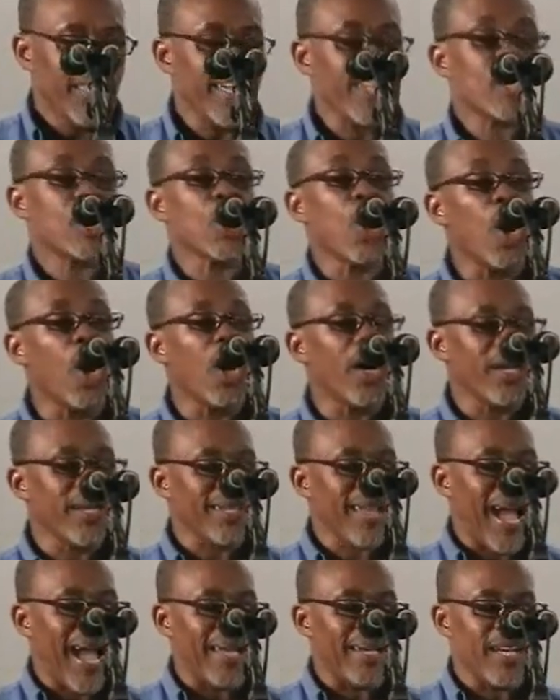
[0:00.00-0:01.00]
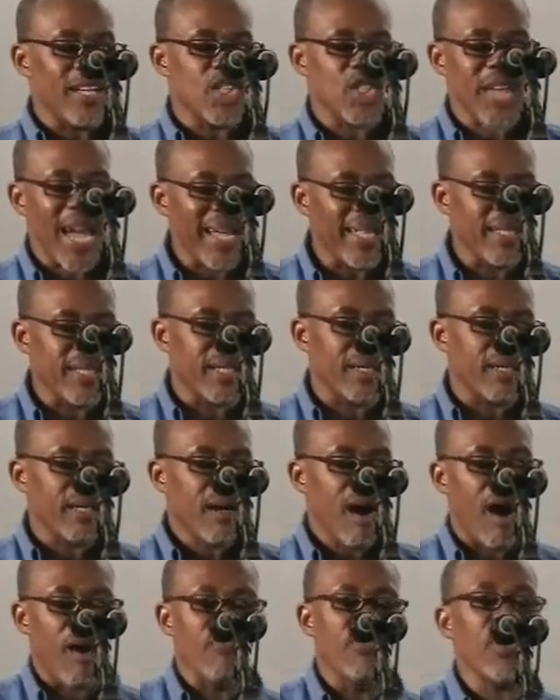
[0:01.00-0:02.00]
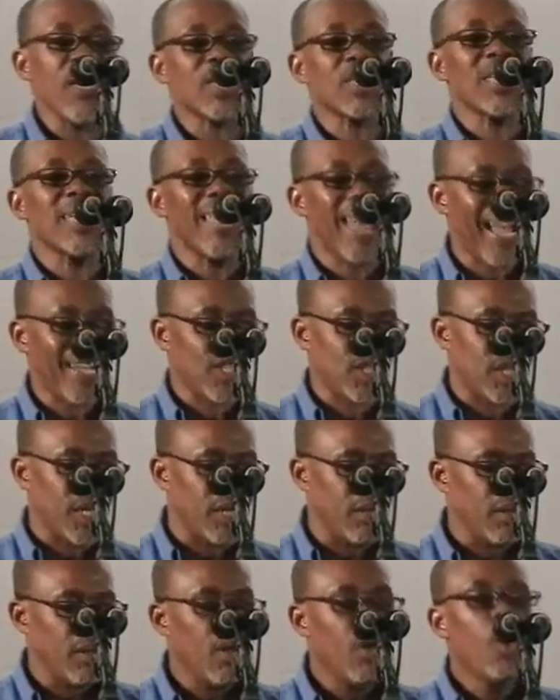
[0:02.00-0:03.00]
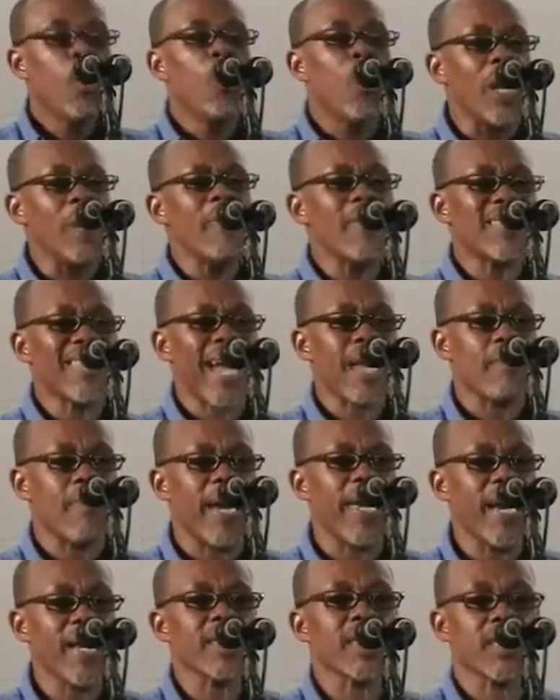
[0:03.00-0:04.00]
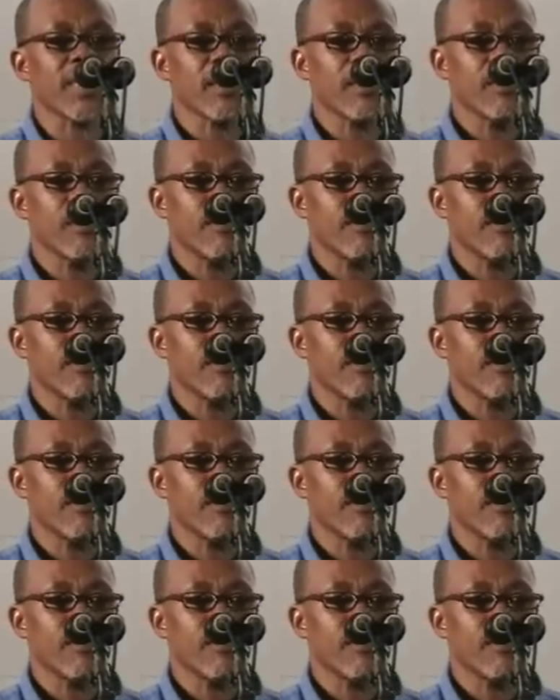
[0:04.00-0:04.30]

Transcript: The tone and agenda of this election will be set by us.